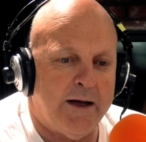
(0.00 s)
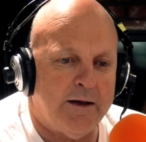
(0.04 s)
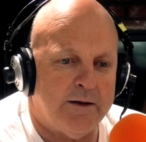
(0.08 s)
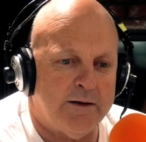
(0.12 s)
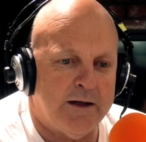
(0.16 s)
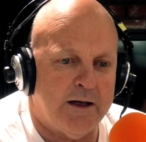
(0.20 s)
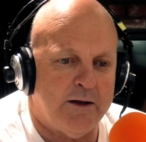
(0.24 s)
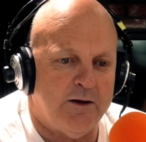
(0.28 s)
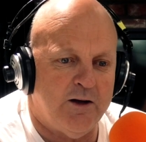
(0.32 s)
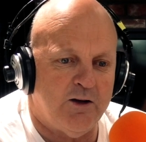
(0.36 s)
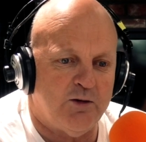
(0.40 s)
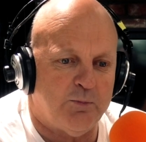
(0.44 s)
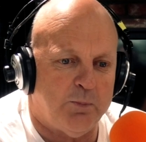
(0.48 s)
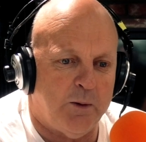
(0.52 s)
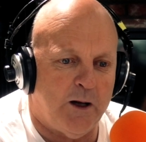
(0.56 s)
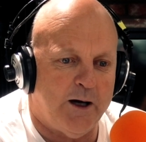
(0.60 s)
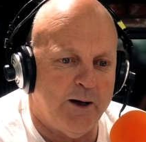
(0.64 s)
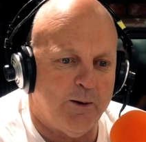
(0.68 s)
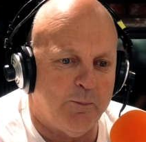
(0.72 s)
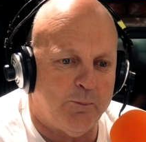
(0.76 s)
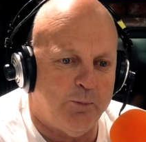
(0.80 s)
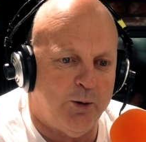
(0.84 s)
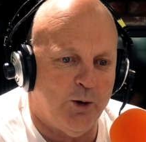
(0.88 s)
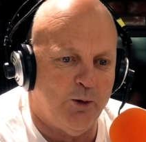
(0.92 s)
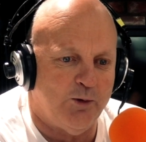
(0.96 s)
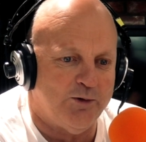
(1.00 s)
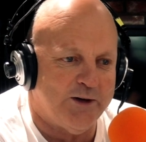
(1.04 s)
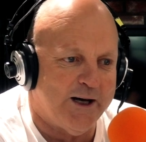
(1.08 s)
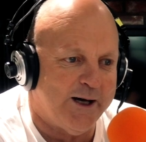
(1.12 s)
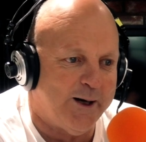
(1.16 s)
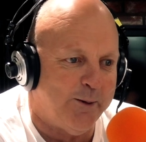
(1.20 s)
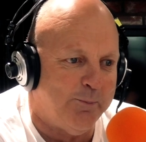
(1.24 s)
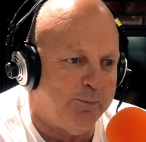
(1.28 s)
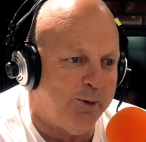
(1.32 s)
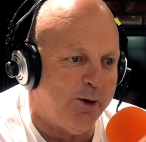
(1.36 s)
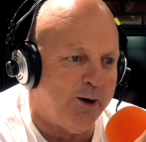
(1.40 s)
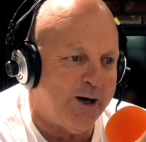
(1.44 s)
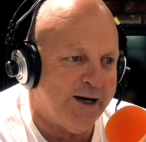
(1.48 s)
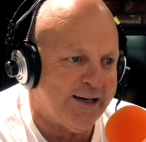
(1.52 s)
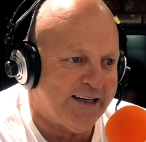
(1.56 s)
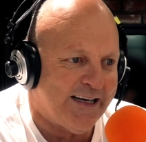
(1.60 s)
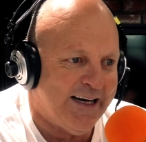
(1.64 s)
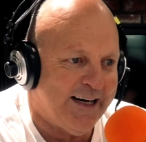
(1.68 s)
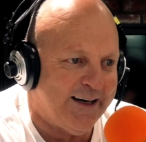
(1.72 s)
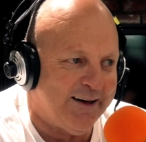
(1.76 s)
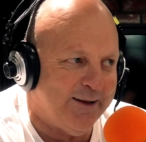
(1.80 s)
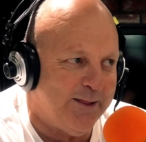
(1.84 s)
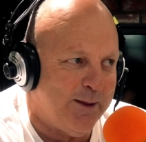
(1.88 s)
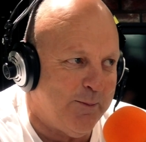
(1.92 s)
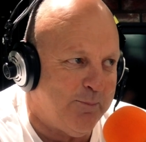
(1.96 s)
wait, and then this bloke pulls out a
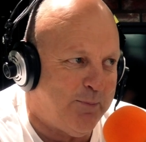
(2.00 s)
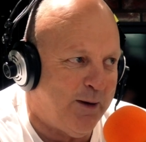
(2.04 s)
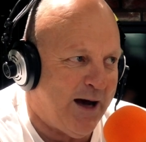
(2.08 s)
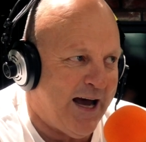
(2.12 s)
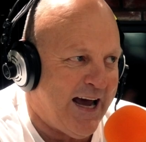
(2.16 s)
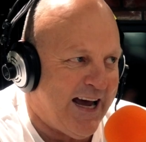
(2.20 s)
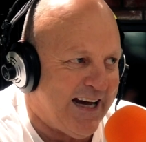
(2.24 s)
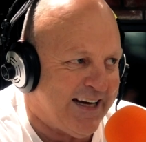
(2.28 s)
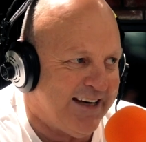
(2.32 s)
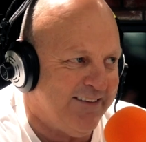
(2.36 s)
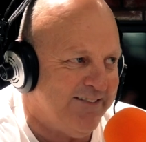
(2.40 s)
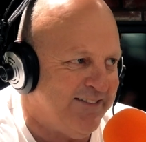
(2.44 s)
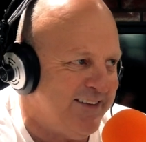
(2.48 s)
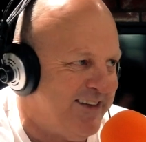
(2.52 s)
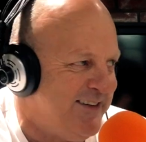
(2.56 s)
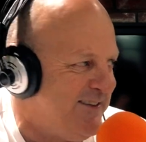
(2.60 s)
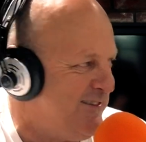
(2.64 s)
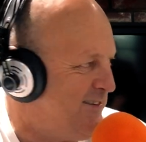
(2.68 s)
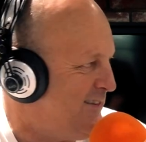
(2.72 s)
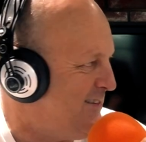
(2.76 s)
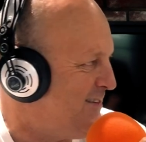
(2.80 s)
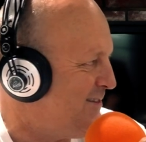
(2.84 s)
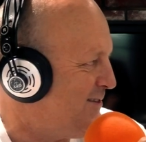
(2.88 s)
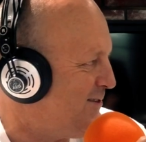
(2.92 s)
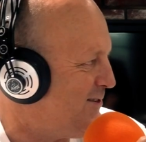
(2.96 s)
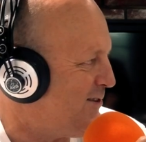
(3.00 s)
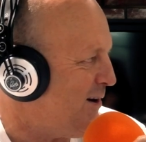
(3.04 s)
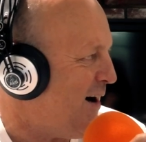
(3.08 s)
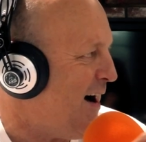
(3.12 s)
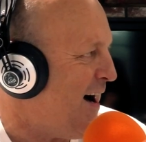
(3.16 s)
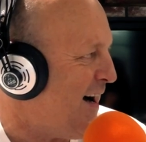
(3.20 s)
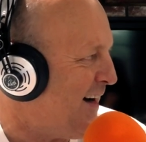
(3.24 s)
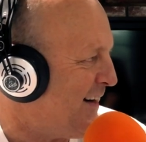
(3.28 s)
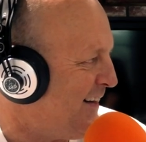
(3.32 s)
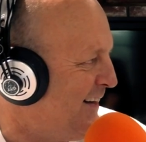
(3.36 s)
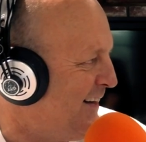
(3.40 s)
bike out of the back of his oh,